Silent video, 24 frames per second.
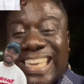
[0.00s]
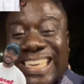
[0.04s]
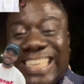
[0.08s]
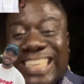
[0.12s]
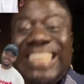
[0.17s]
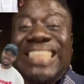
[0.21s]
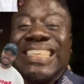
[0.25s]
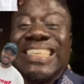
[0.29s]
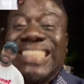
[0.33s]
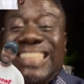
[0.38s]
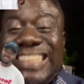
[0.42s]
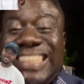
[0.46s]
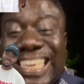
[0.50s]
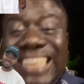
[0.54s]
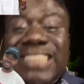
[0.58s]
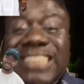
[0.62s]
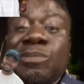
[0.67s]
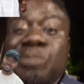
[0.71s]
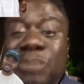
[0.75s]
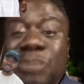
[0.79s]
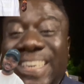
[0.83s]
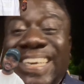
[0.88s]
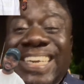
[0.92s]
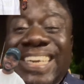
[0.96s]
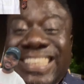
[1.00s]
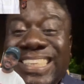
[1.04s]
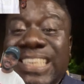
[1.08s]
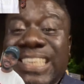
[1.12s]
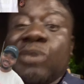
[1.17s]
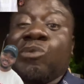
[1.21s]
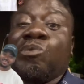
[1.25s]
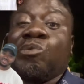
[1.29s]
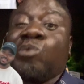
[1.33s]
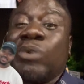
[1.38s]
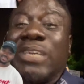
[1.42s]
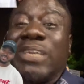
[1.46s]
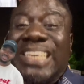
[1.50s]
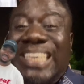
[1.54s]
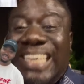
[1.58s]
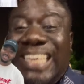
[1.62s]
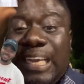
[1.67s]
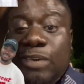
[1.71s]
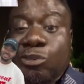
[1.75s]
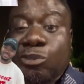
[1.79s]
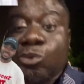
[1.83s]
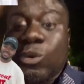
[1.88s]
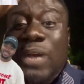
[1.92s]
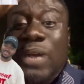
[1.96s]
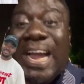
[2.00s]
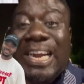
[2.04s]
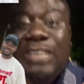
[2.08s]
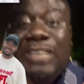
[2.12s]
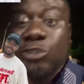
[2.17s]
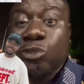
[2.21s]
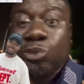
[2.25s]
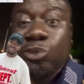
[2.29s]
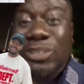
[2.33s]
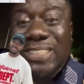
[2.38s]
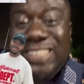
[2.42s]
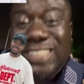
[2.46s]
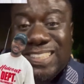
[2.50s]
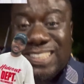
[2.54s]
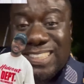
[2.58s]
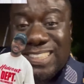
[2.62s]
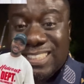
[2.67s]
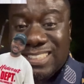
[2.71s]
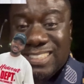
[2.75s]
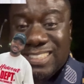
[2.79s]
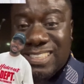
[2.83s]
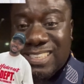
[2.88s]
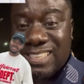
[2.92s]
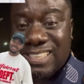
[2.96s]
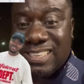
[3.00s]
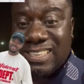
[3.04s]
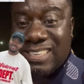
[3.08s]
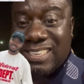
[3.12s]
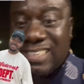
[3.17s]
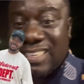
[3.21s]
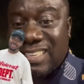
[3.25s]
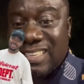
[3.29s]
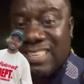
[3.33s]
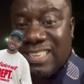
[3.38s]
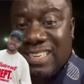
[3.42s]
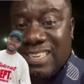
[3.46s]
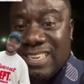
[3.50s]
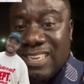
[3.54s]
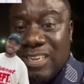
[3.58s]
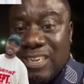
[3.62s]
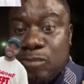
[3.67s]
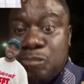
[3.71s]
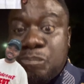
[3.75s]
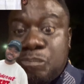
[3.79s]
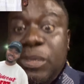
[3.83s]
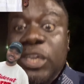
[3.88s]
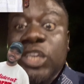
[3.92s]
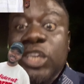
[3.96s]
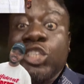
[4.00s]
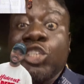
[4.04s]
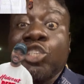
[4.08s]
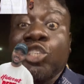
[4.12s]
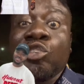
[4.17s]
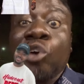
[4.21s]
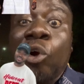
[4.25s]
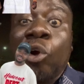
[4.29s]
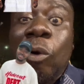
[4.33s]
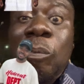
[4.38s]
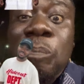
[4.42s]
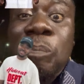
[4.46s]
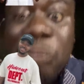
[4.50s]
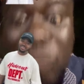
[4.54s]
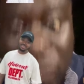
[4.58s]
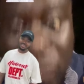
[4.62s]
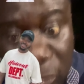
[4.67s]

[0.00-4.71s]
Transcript: is desperately wicked. Who can know it? Bishop.